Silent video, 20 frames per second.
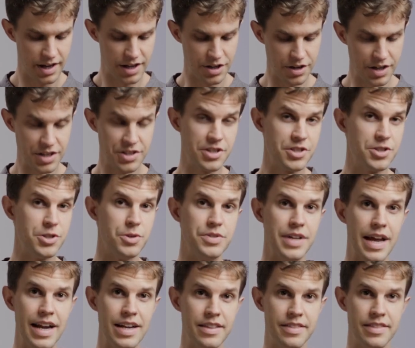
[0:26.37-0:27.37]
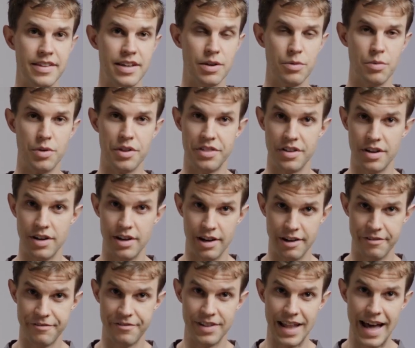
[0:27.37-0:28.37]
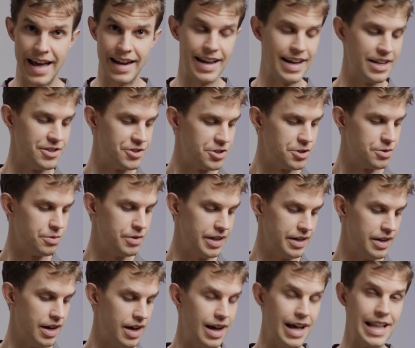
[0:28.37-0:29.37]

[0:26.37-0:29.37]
You can just use anything with a flat edge to it,